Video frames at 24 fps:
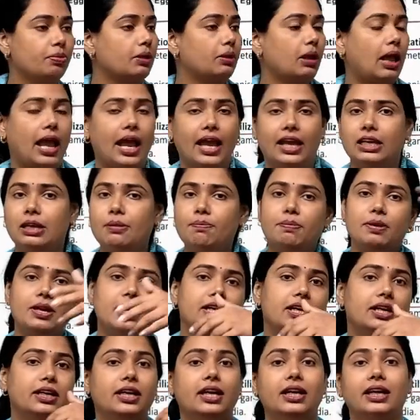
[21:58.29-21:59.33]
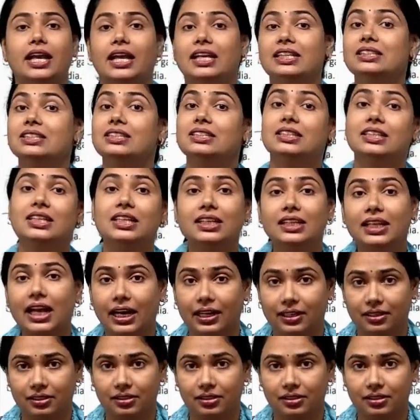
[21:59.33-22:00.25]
any predator can see that.